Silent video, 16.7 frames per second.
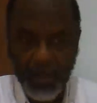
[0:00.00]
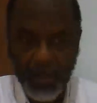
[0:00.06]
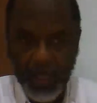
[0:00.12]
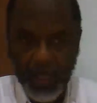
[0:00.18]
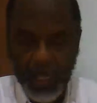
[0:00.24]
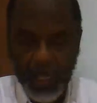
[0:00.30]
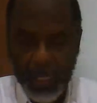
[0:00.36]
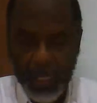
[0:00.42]

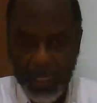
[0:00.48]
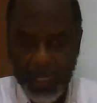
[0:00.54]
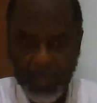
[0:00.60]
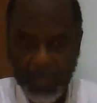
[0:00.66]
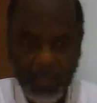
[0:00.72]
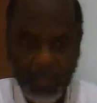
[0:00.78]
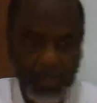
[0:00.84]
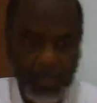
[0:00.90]
And
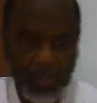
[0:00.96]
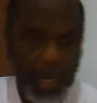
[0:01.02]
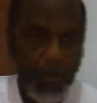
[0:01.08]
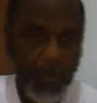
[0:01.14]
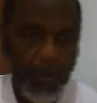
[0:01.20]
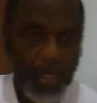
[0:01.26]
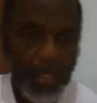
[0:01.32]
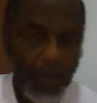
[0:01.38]
sometimes we
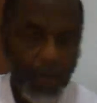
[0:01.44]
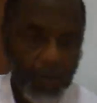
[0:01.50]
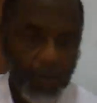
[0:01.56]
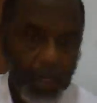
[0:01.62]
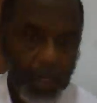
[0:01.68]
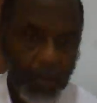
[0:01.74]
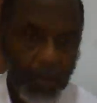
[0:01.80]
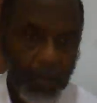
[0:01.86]
don't
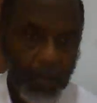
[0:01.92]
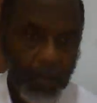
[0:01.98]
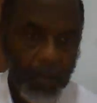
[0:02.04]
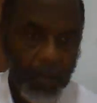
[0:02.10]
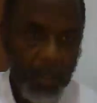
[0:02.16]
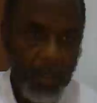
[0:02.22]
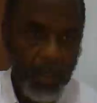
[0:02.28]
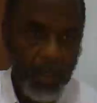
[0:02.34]
know
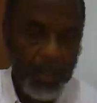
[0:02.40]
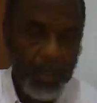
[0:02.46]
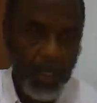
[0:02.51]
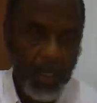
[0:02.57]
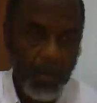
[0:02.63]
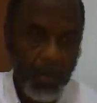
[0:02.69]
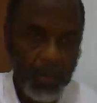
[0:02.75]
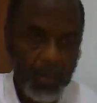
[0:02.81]
because
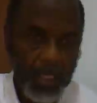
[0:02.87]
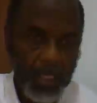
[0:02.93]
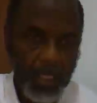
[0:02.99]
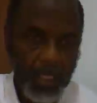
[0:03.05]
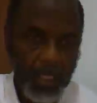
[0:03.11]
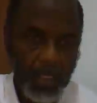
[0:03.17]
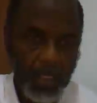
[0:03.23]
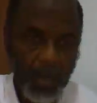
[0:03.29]

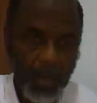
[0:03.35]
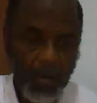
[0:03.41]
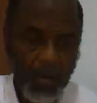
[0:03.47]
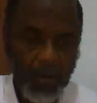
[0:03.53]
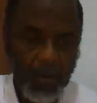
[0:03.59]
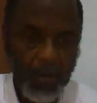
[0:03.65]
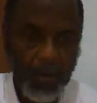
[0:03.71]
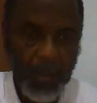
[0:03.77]
Esau
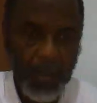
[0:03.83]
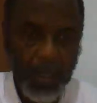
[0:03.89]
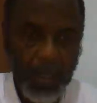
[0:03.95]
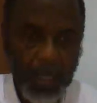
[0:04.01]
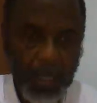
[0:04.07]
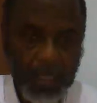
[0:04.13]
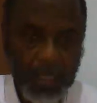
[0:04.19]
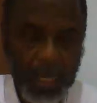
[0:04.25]
has
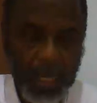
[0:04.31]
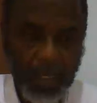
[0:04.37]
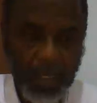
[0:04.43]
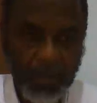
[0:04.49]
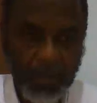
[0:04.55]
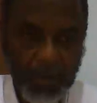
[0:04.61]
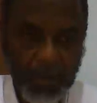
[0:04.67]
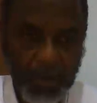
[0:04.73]
gotten us
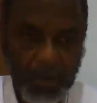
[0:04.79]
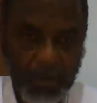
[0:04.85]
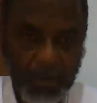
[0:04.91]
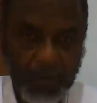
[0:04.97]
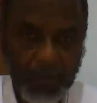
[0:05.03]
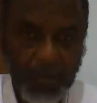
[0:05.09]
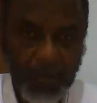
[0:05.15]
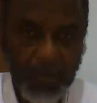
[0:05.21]
very
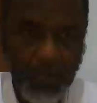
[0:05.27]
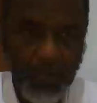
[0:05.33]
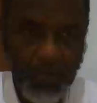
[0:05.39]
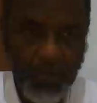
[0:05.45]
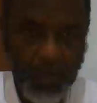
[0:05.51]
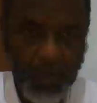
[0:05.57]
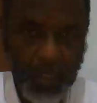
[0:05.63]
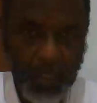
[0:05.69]
confused
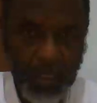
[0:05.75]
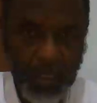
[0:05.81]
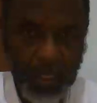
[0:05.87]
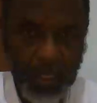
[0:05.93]
and